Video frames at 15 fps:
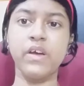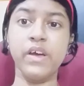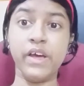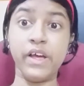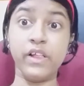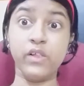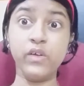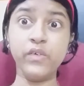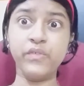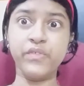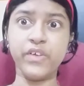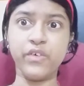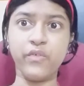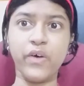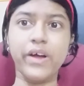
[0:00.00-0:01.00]
Hello
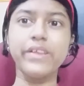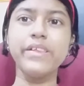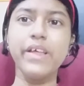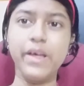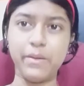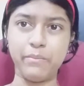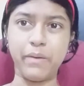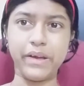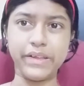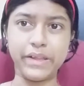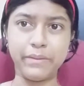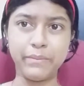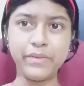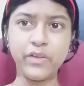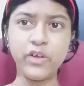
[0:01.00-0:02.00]
everyone, my
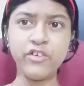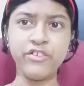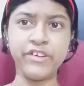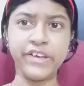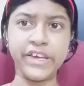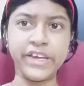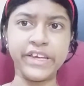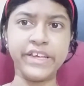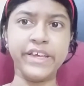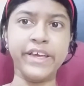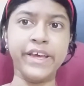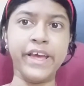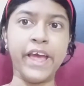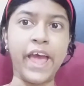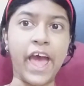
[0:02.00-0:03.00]
name is Aishiki.
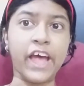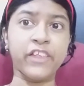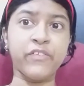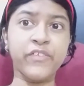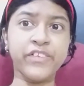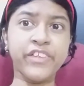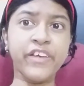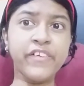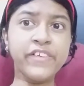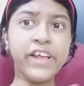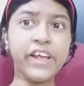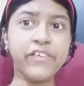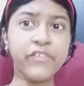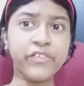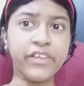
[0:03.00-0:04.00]
As first I would like
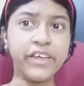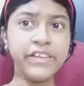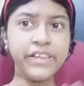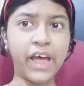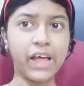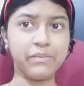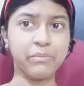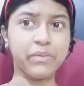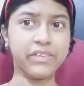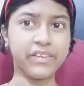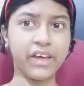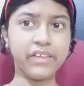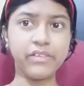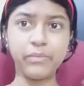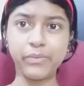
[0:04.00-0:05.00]
to say that please
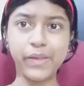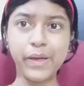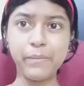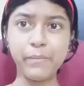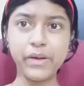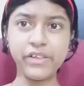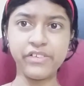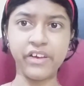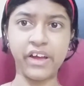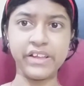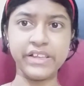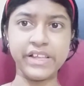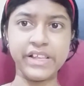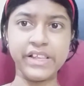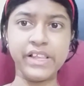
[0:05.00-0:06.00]
guys subscribe my
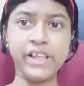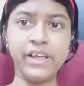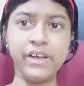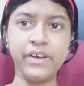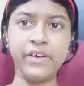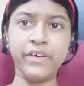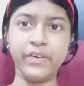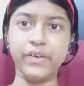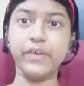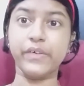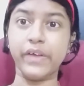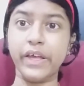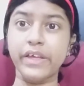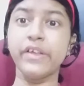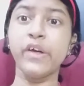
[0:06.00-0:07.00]
channel.
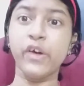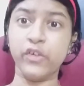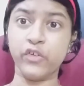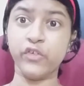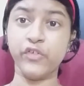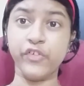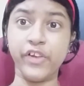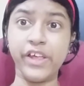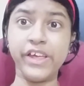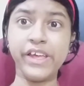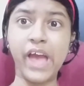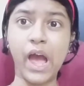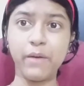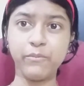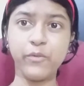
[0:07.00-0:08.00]
Okay, so today
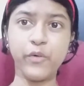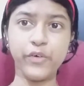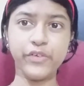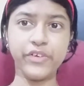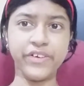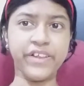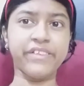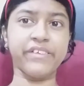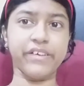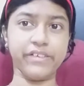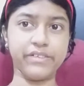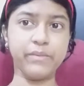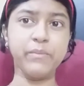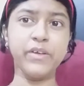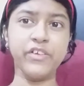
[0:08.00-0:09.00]
I am going to discuss
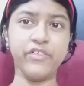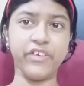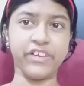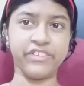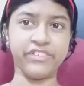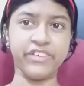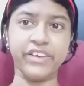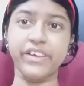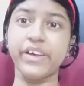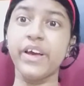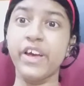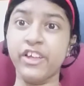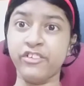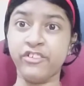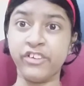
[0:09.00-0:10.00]
some interesting
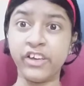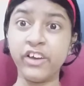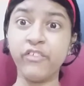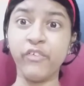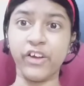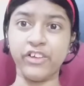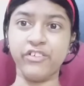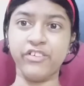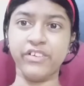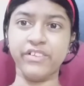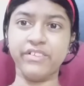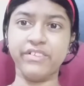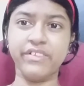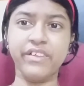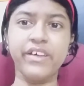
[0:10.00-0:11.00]
GK
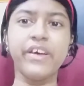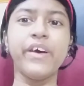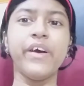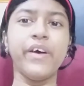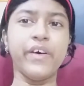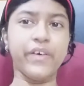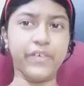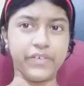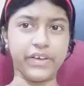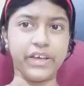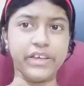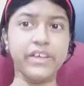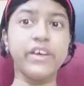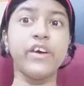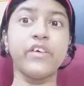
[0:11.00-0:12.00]
questions.
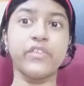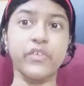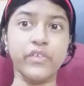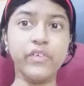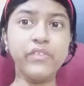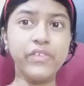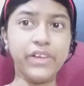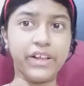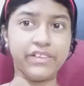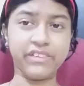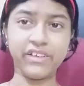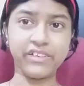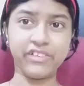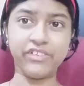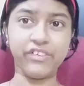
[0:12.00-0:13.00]
Okay, so now let's
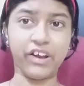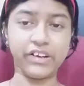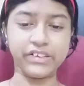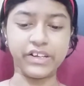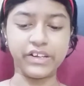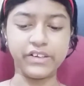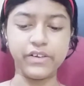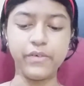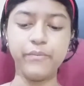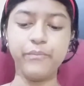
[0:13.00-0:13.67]
get started.